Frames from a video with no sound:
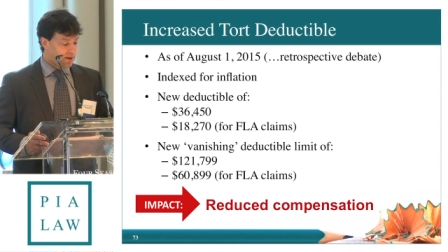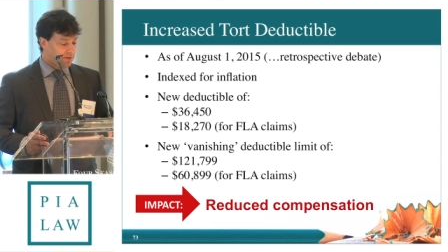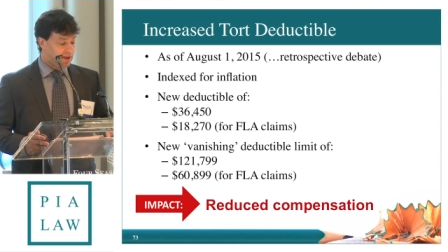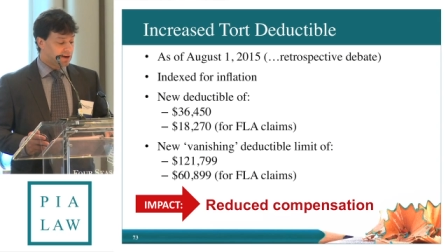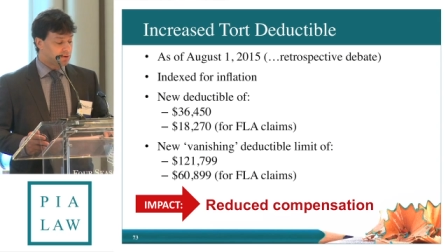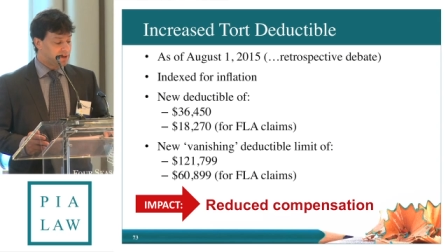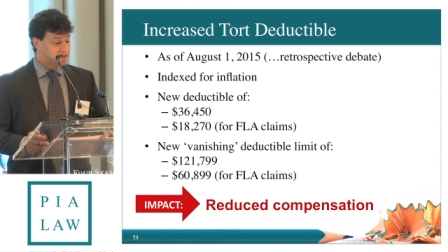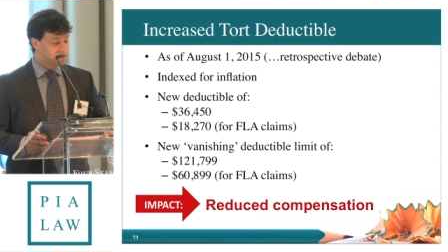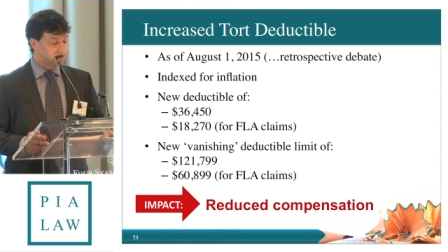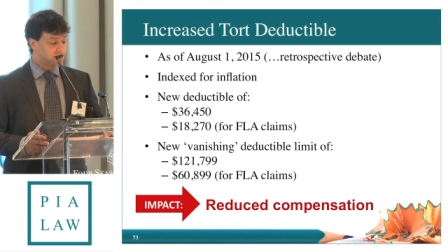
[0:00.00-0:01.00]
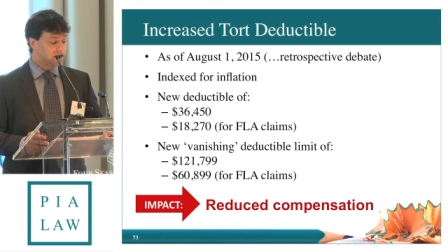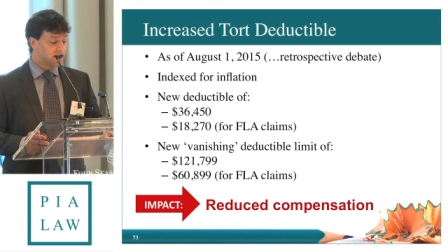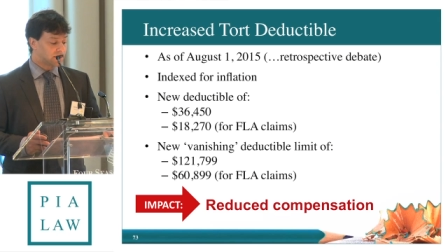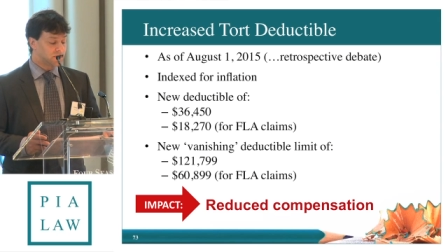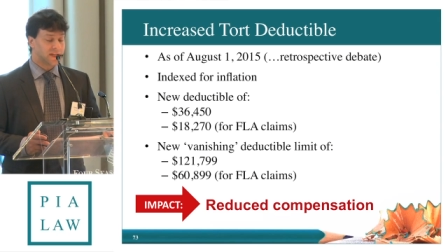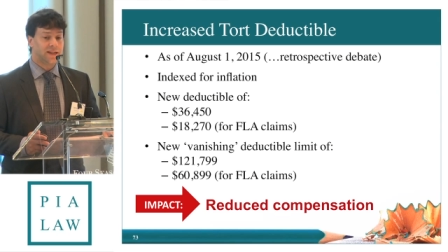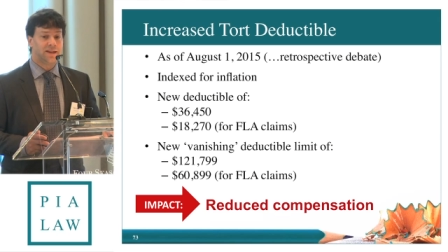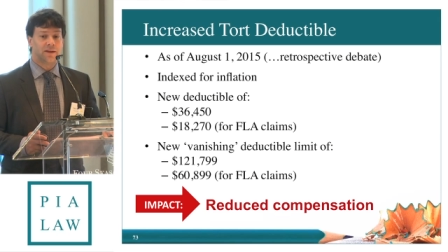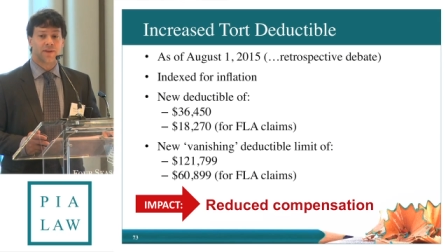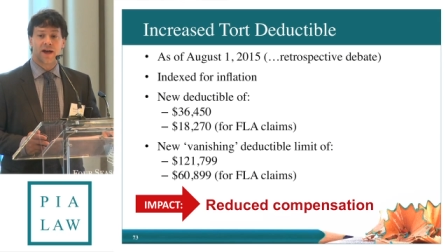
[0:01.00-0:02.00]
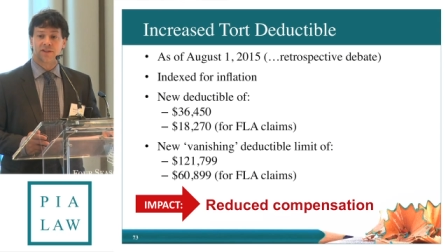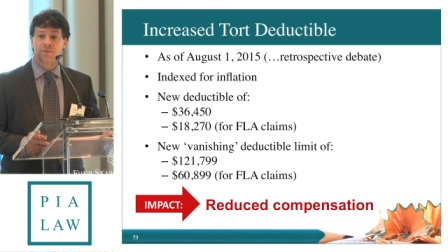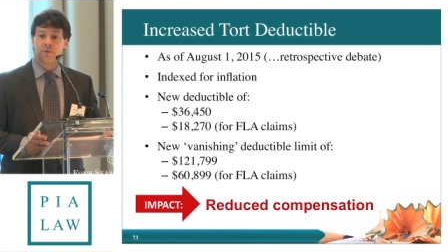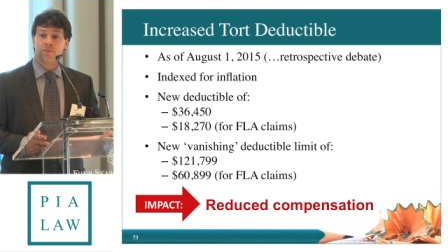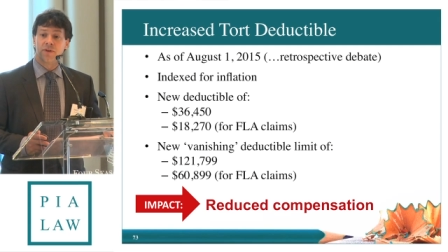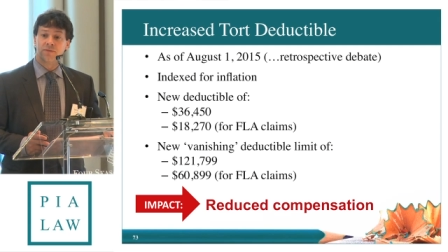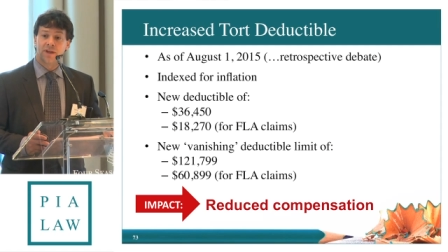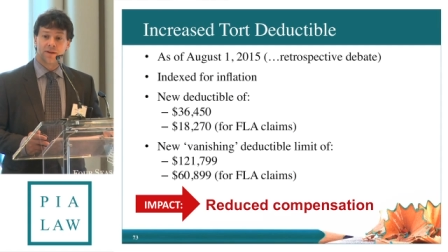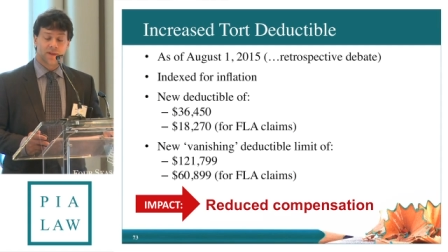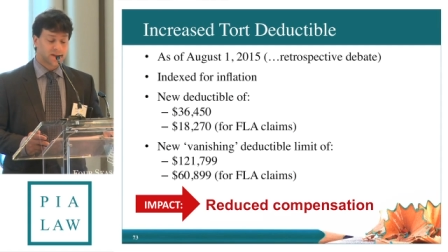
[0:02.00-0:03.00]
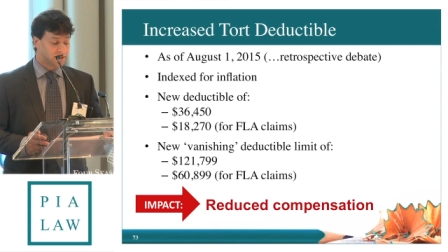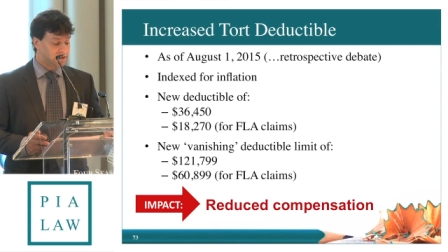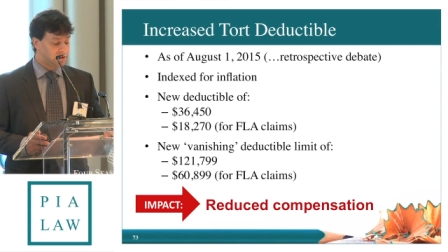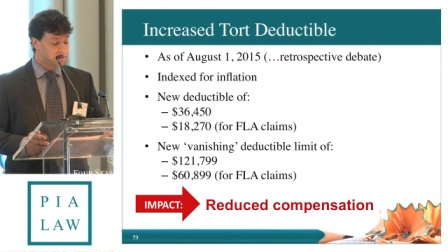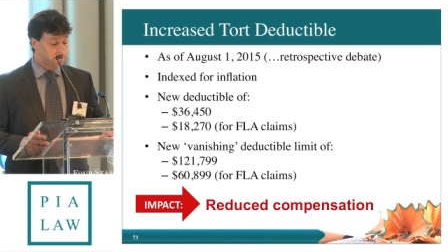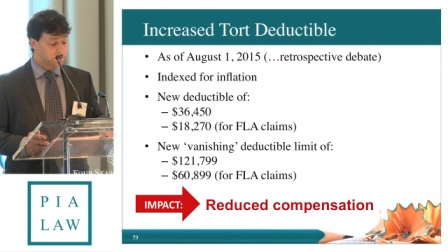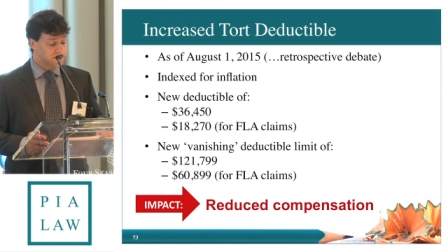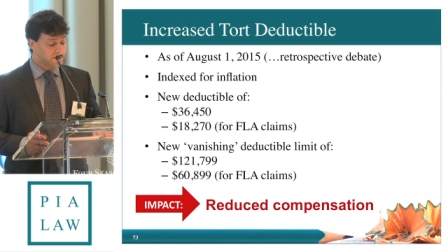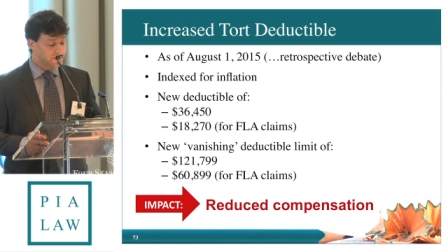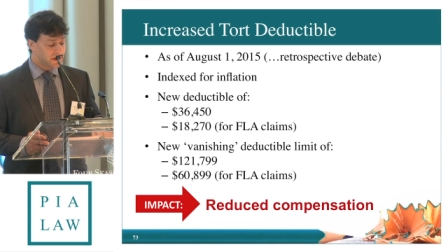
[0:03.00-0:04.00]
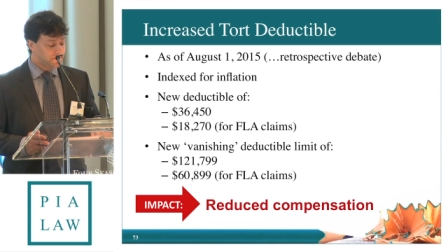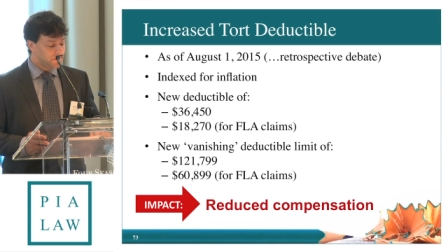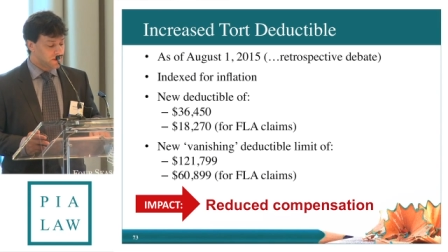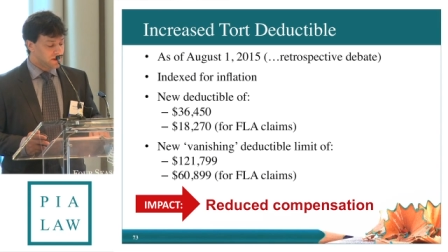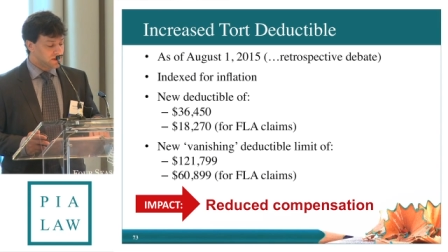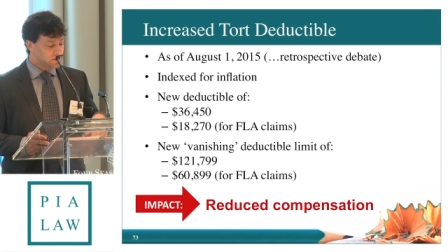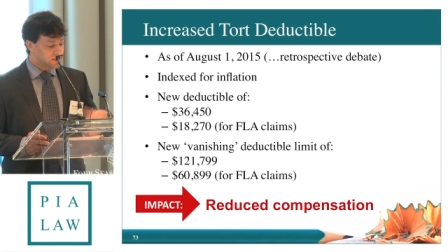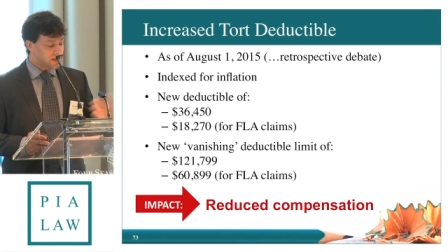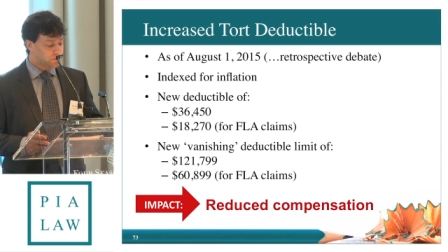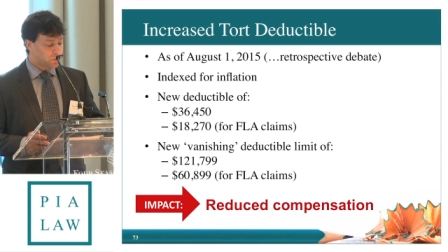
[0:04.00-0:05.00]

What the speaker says: the increased deductible is $18,000 from $15,000, $18,270. So it's up